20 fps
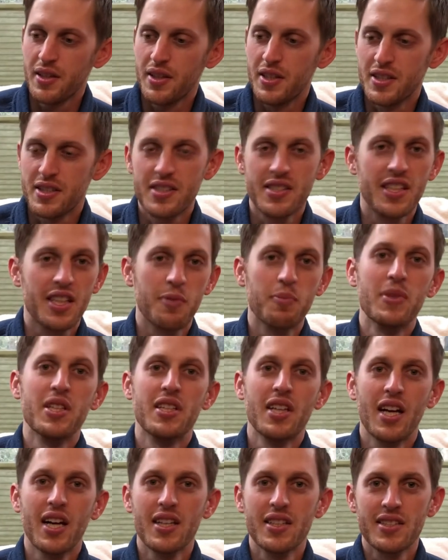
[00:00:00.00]
the
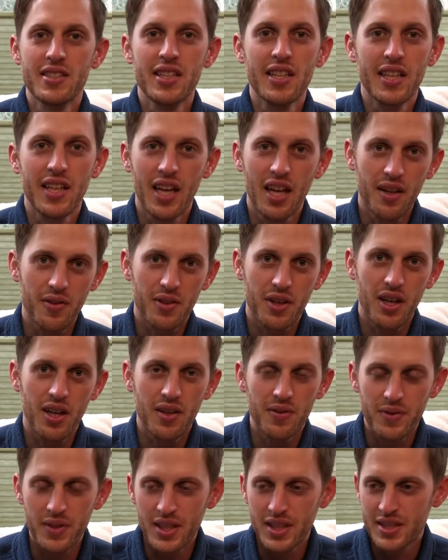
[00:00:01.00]
stigmatized decaf
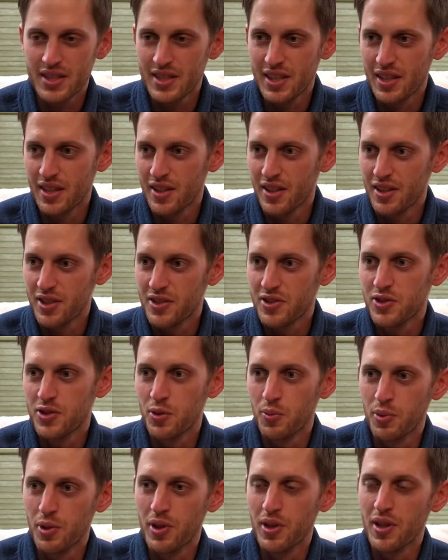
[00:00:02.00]
coffees that are
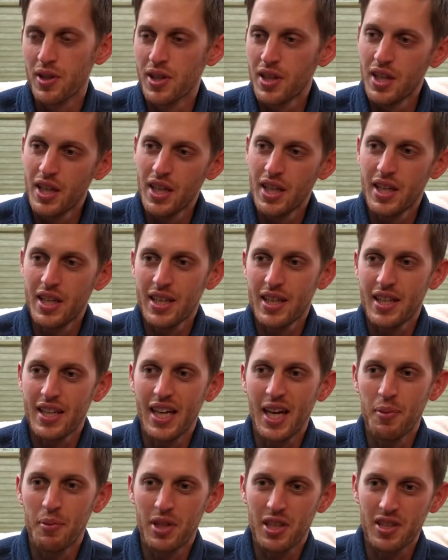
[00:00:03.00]
super
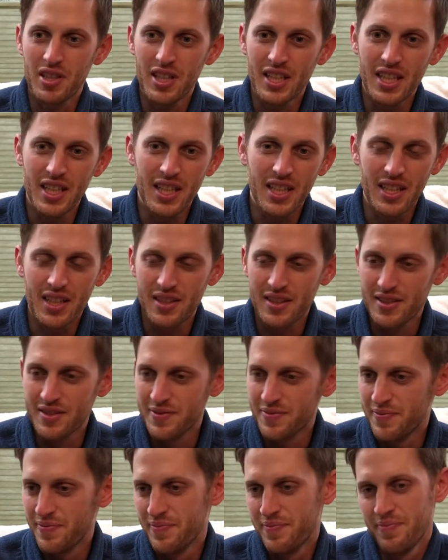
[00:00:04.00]
chemically and
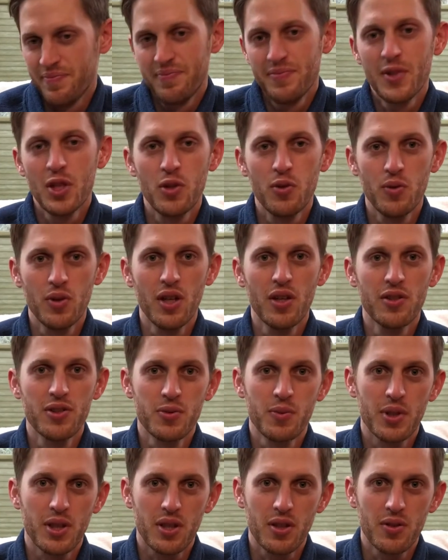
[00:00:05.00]
who
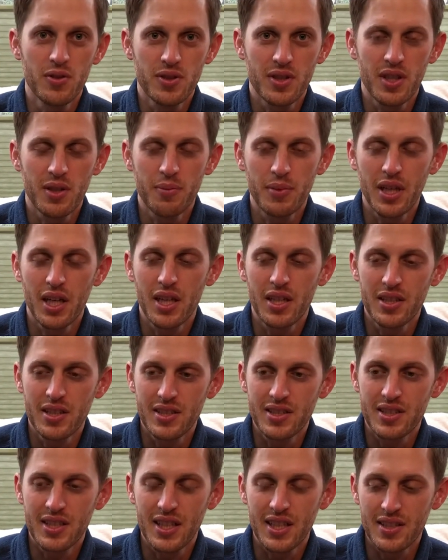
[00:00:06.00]
knows what goes on behind the
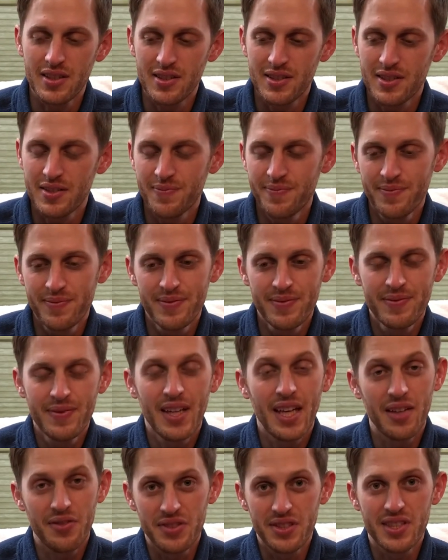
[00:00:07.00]
scenes.
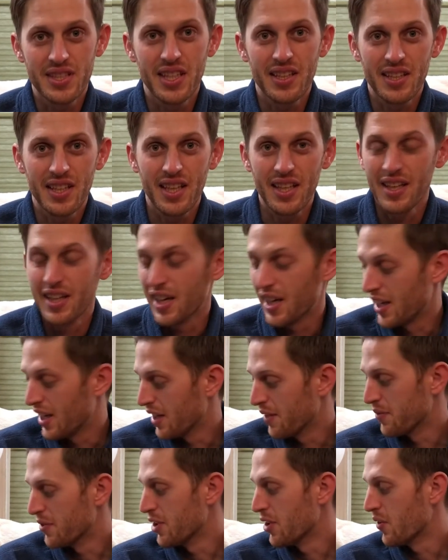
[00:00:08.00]
Having said that, I
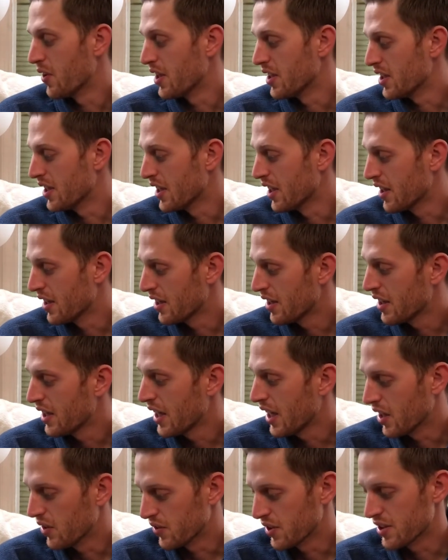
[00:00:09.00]
have no idea
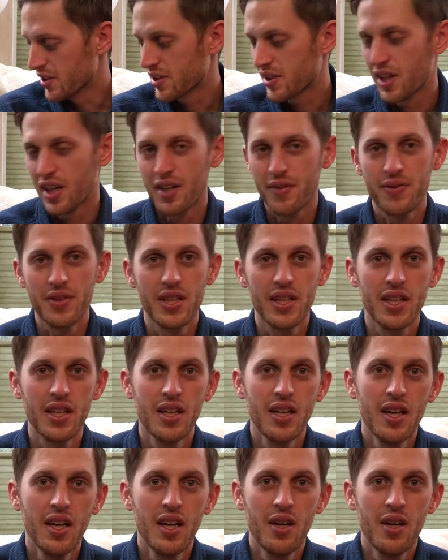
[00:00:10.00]
how this coffee
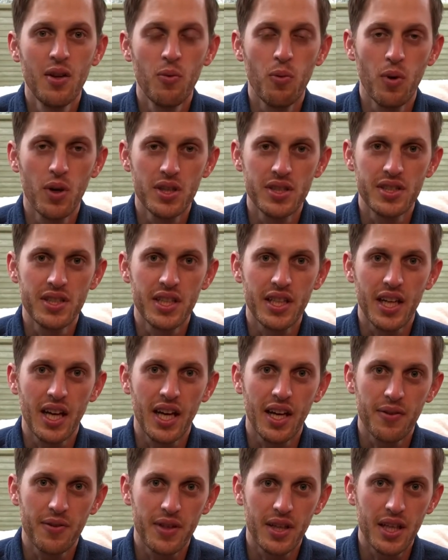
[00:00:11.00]
was
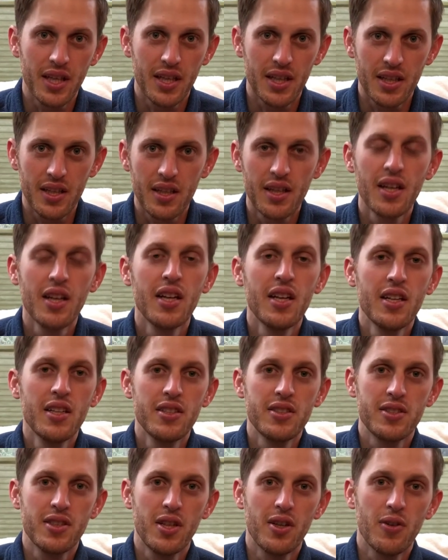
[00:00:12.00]
decaffeinated,
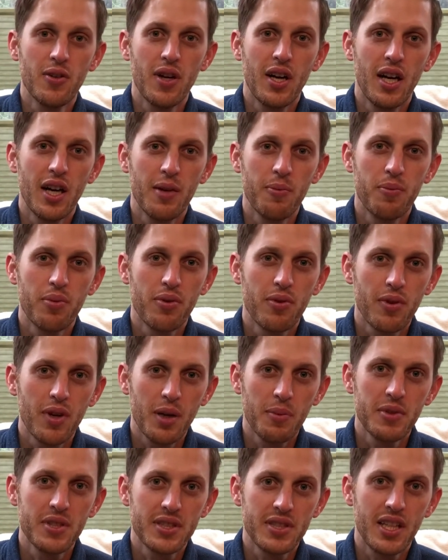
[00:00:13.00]
so I
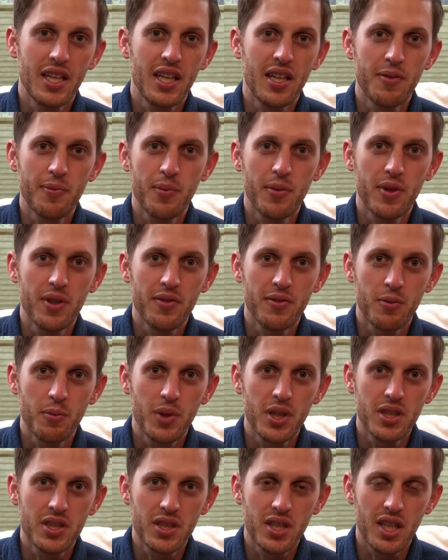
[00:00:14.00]
promise to have more
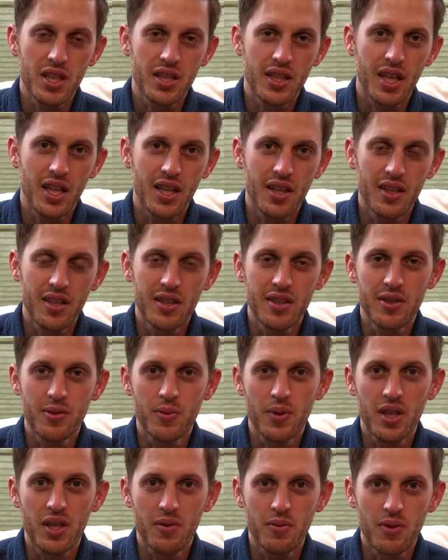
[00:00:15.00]
information on that in the
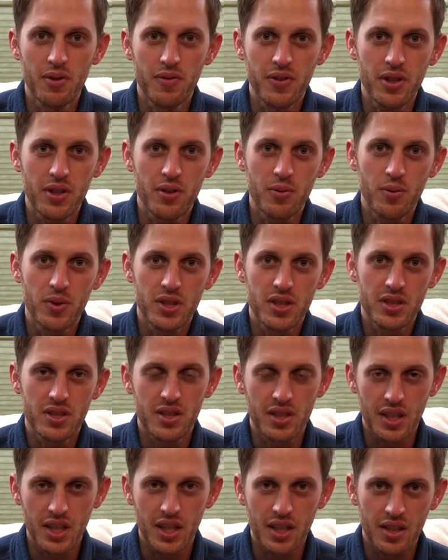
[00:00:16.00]
written review, which is
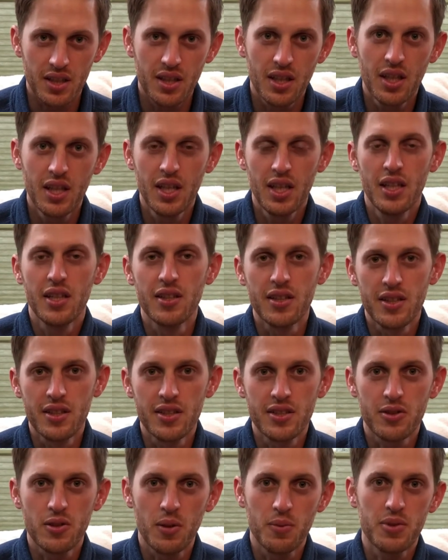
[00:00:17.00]
linked in the
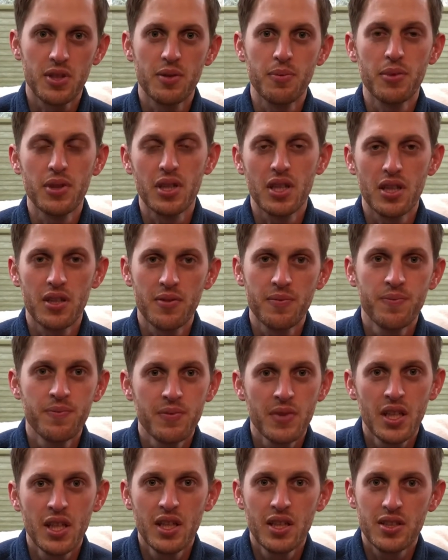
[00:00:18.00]
description below.
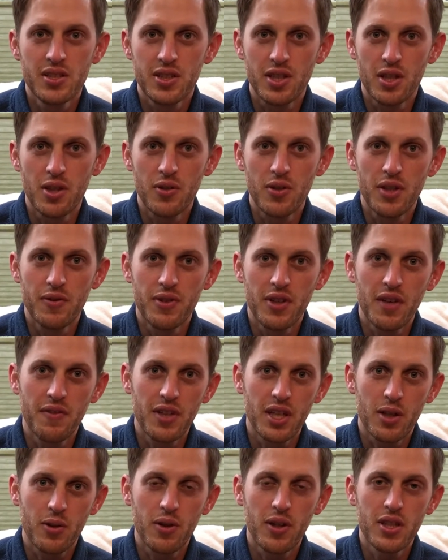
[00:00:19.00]
So if you have
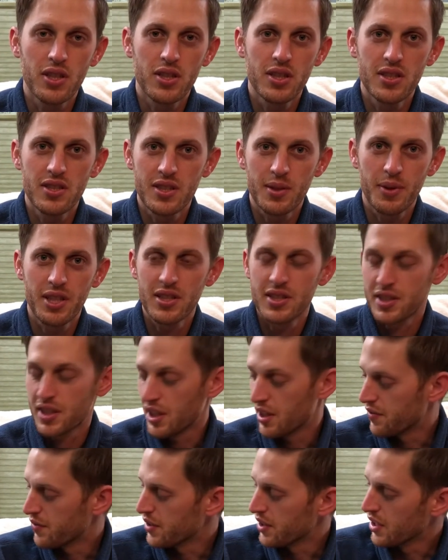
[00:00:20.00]
any questions about this
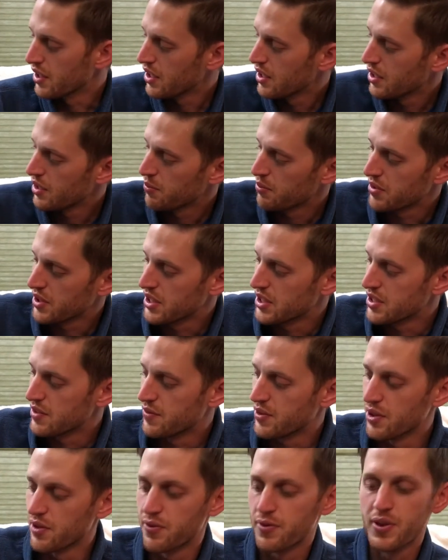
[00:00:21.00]
coffee, please
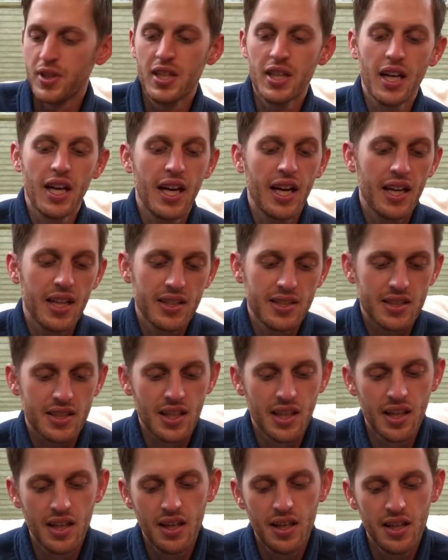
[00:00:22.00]
feel free to ask
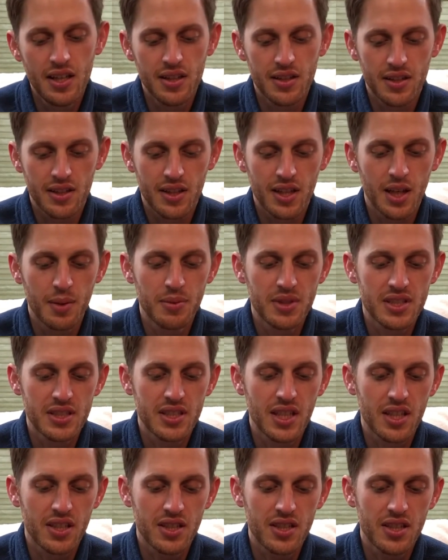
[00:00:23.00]
in the comments
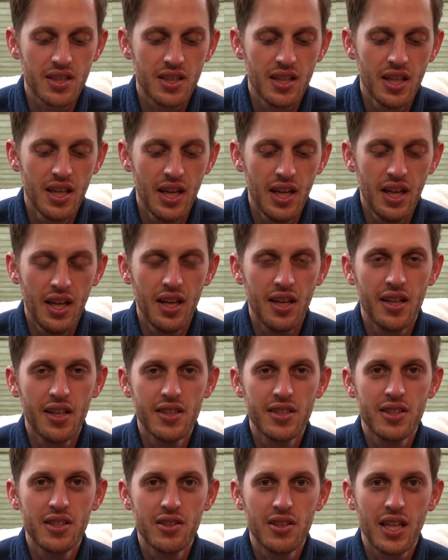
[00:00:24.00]
section. And
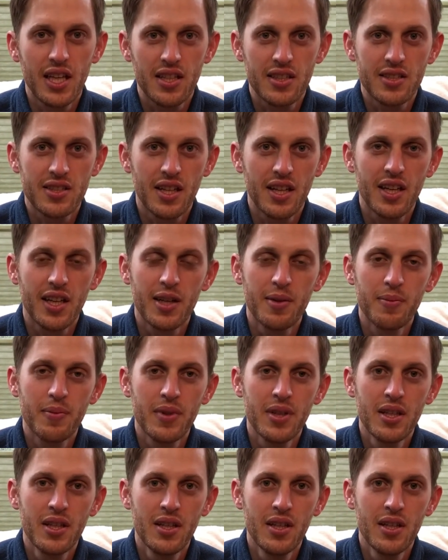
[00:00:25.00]
until next time,